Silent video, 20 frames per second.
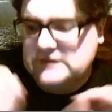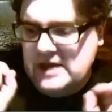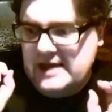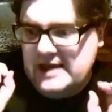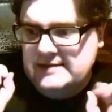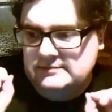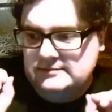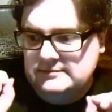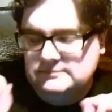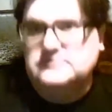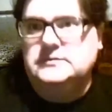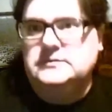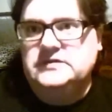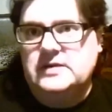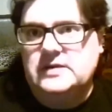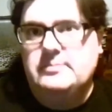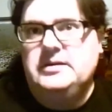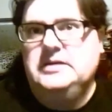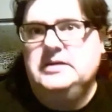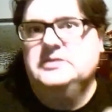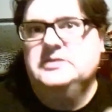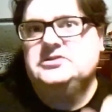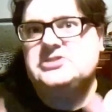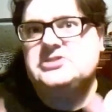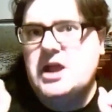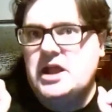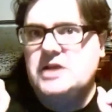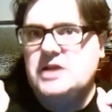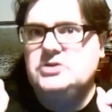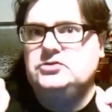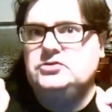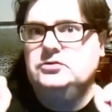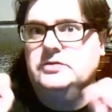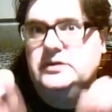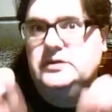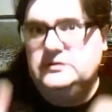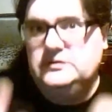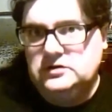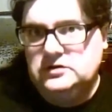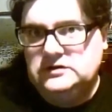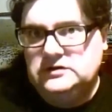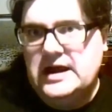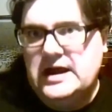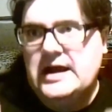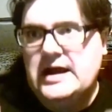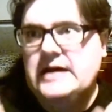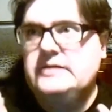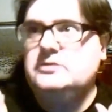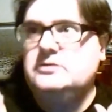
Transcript: that something has changed, or there's new data,